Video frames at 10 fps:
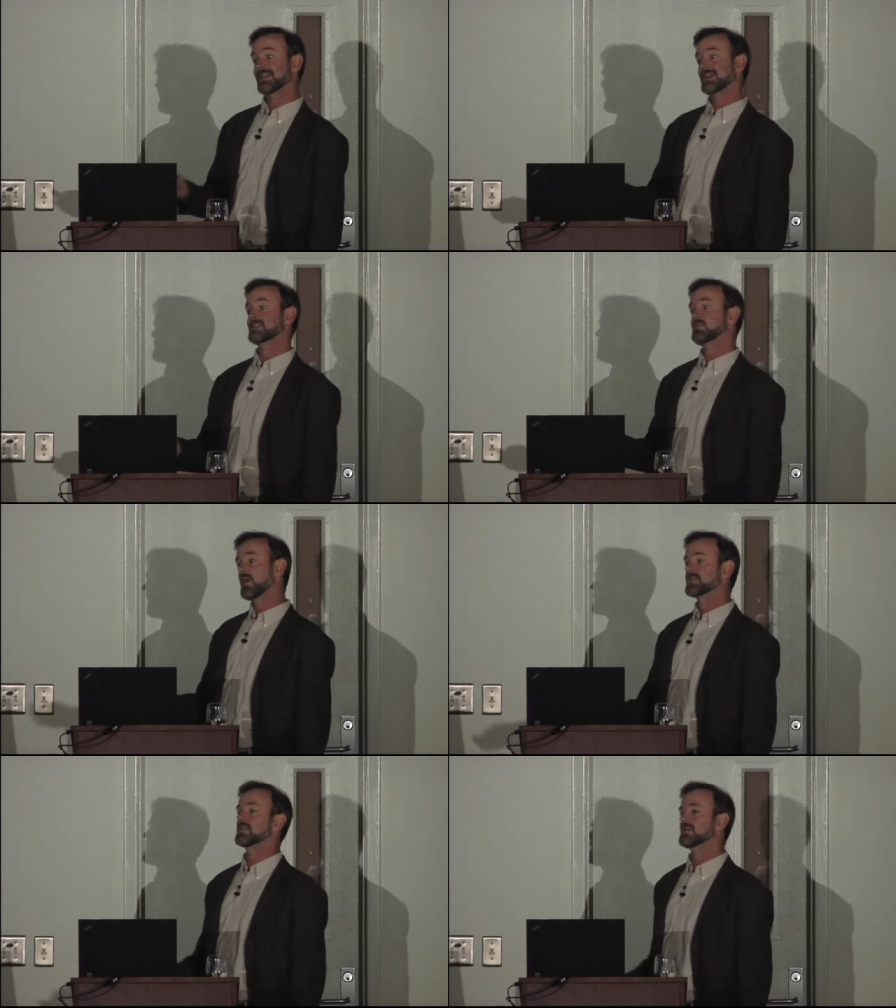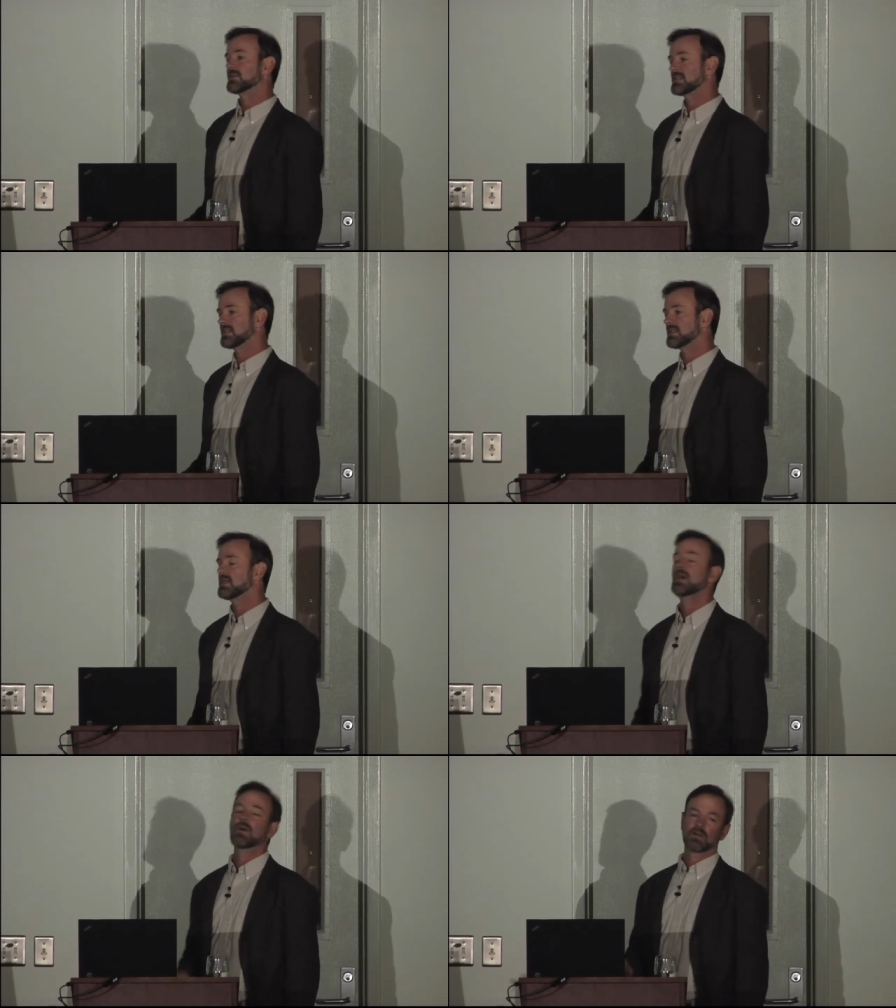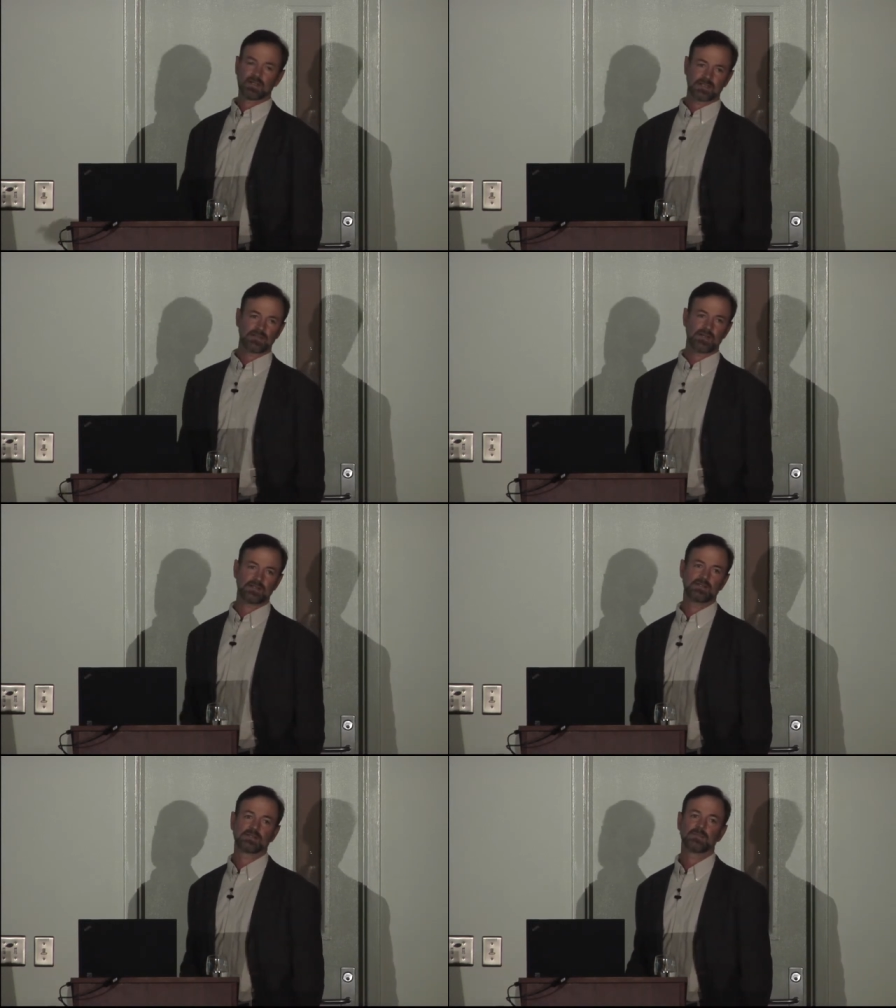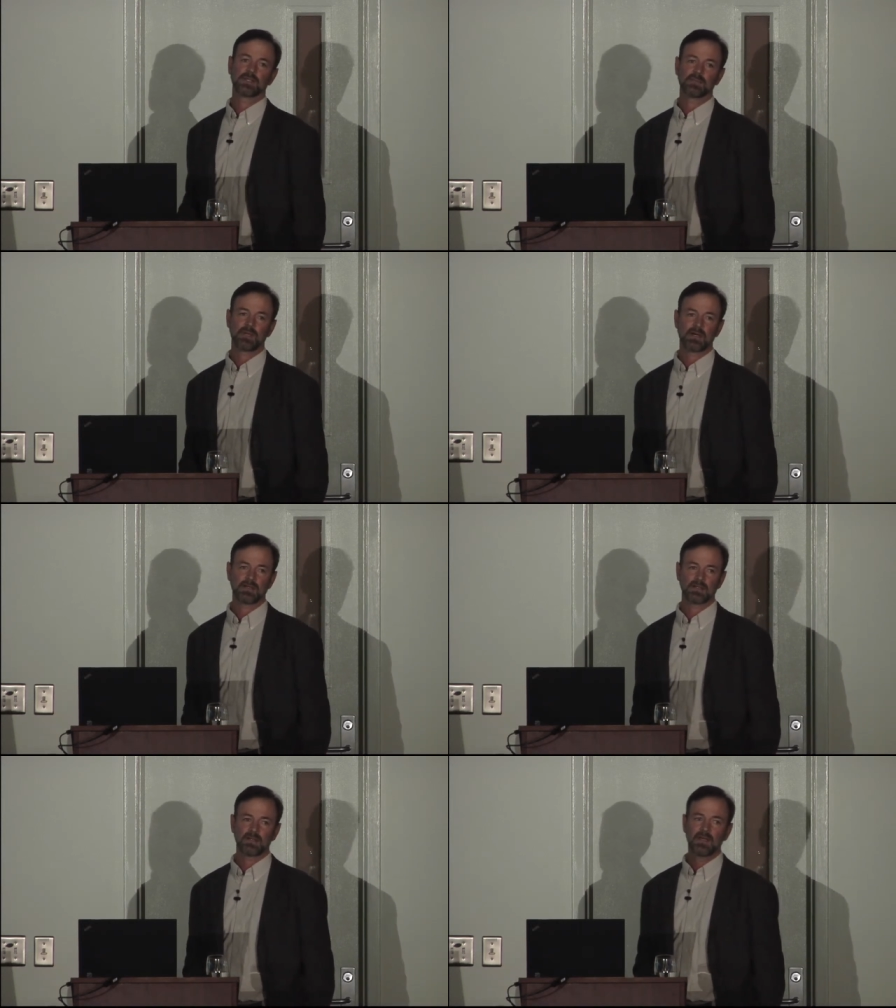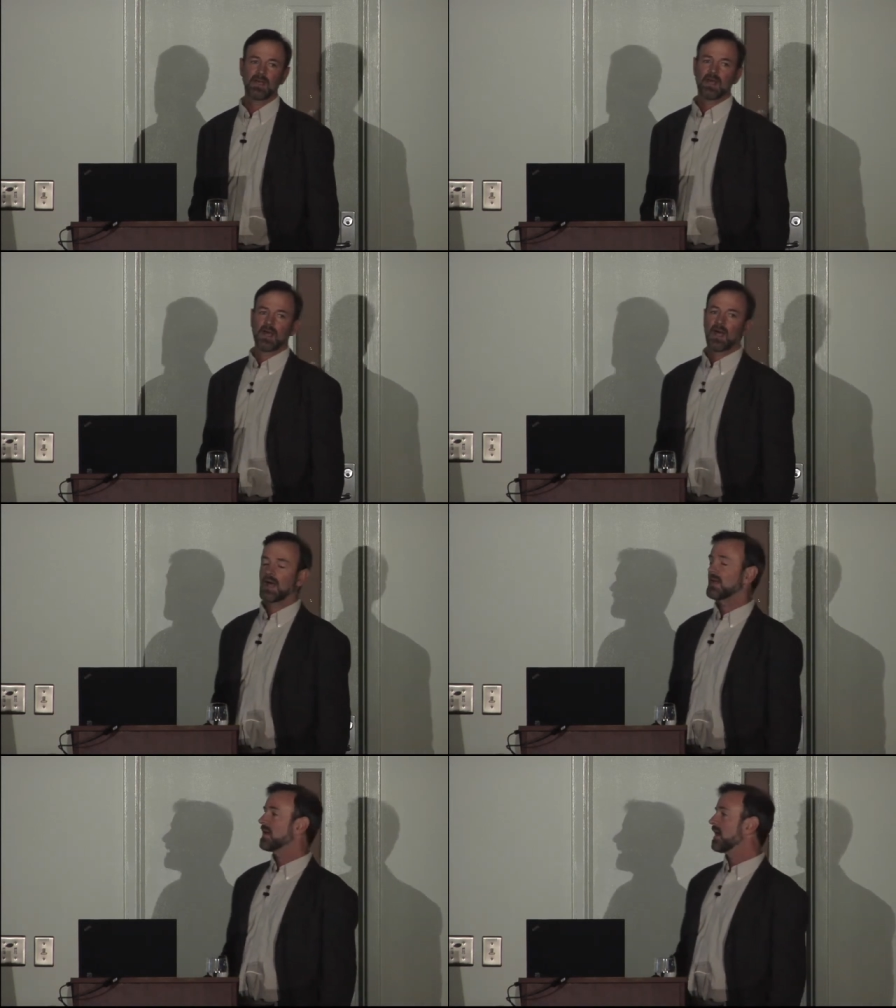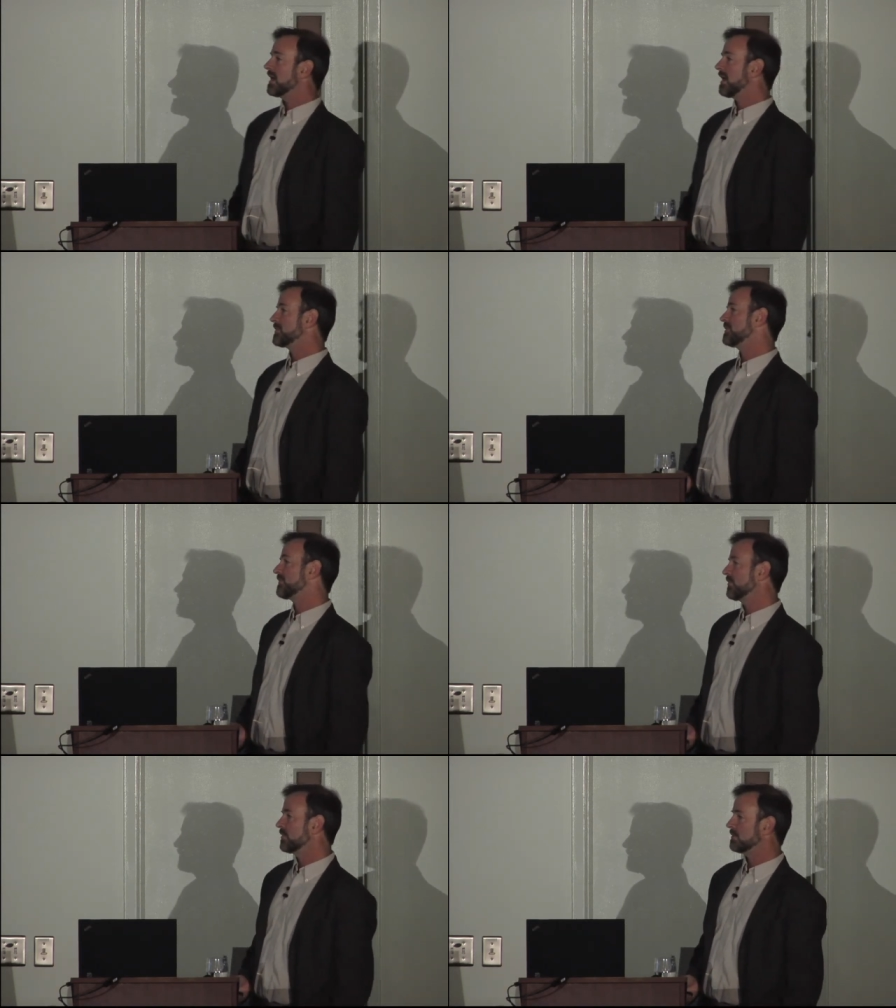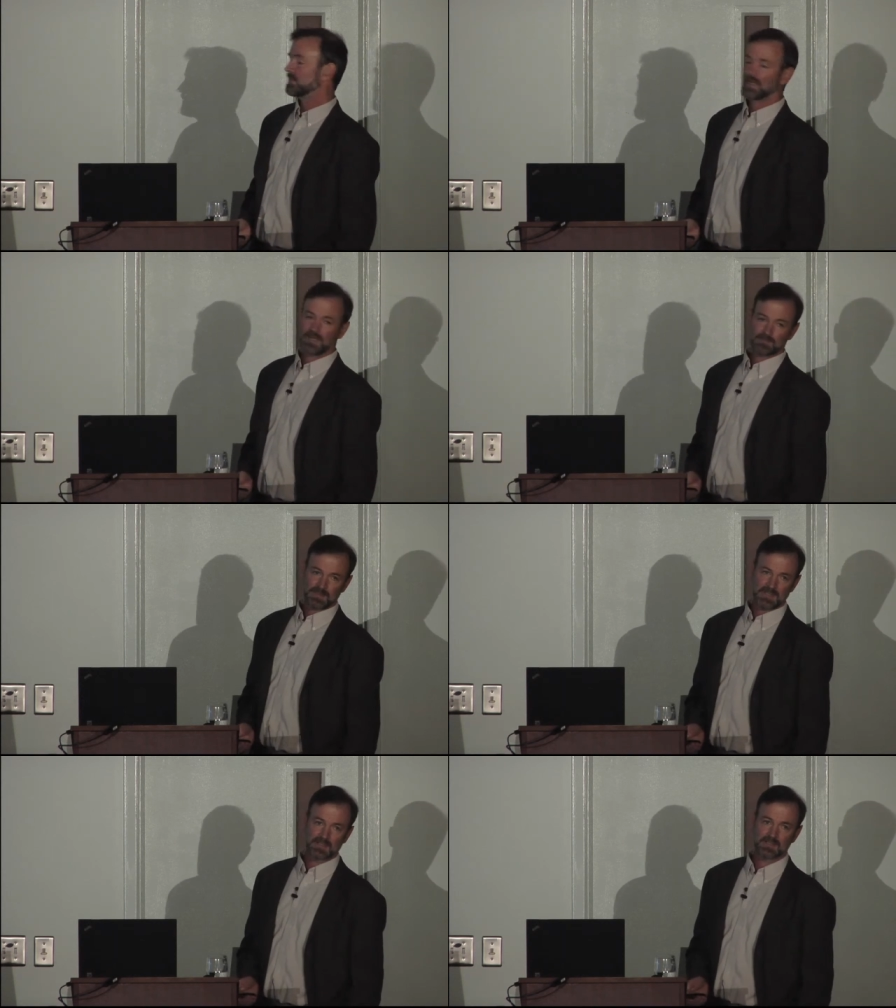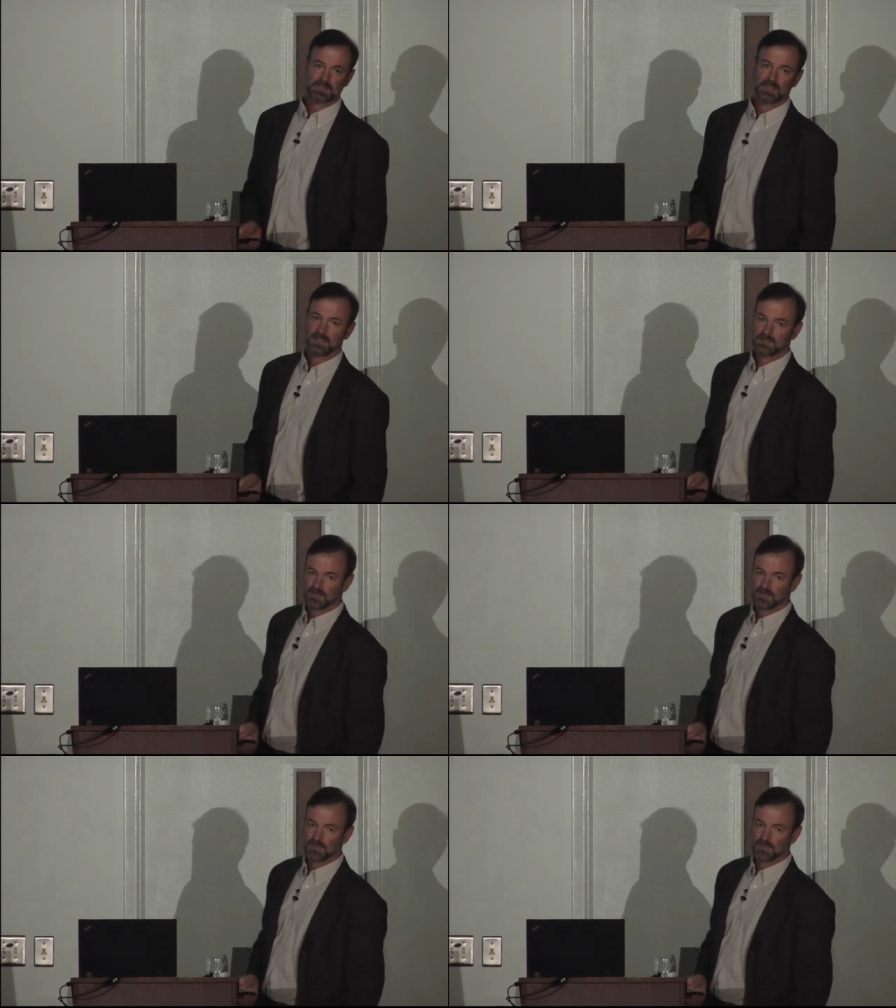could actually watch it go extinct, or I could try to do something about it. And I opted for plan B in this case,